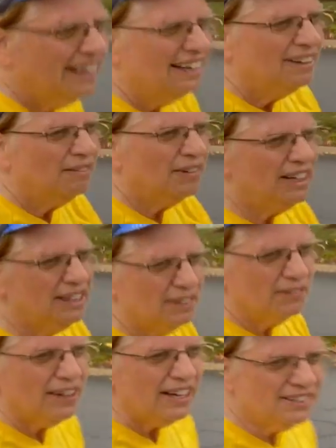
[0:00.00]
people
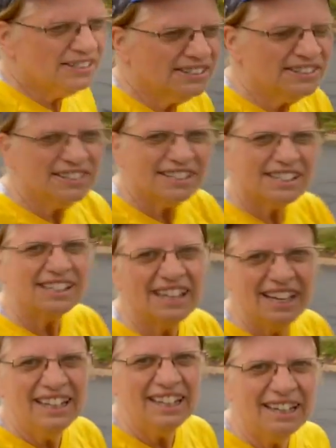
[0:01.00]
recognized him.
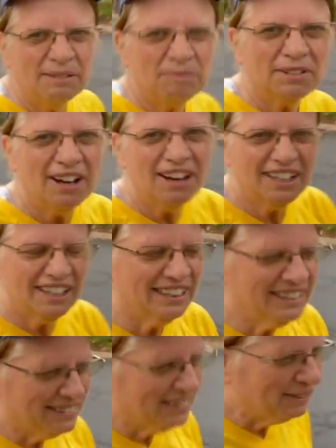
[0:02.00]
Ended up talking
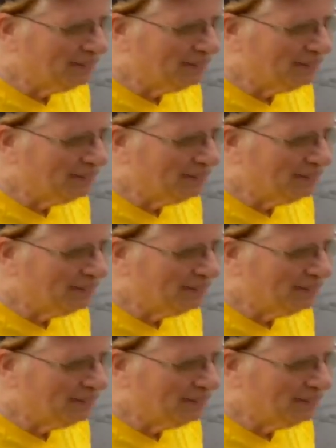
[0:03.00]
to him.